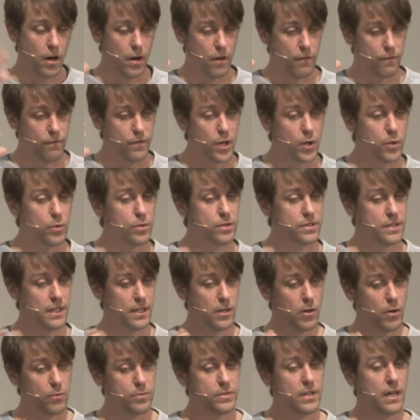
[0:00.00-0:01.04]
views
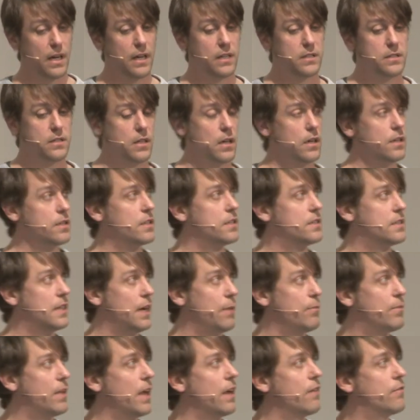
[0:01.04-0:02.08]
and objects. The
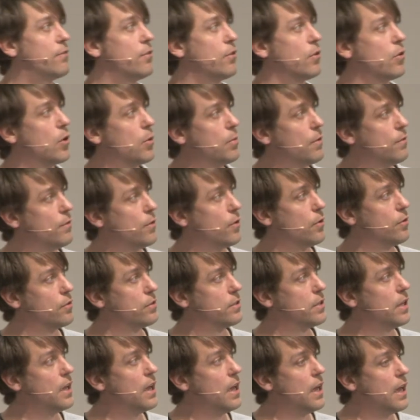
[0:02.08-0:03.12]
same thing for
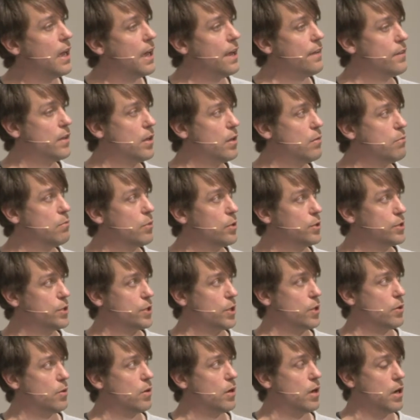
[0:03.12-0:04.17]
RoboFont in the
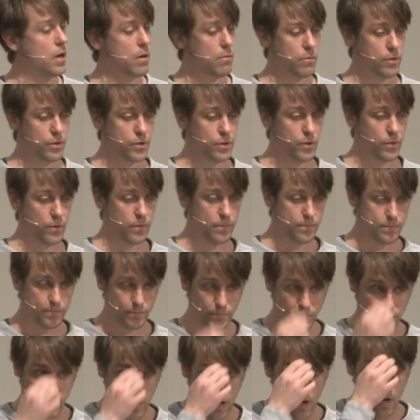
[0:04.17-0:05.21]
Mojo module.
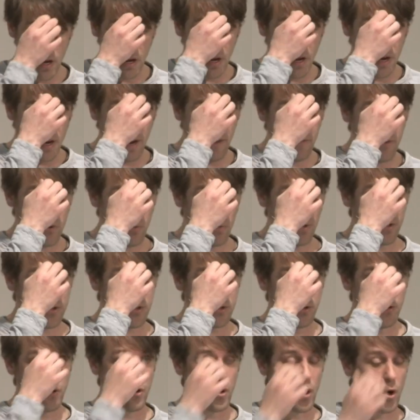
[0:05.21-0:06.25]
If you want
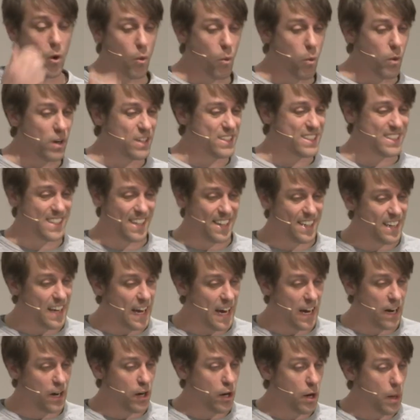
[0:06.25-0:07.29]
to know what's in
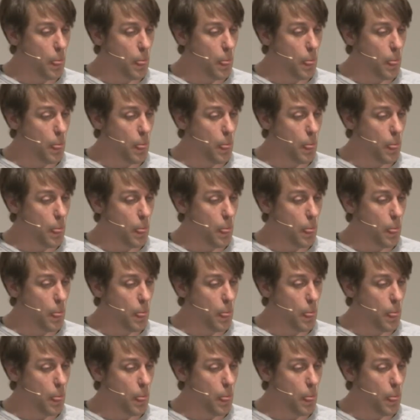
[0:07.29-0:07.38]
there,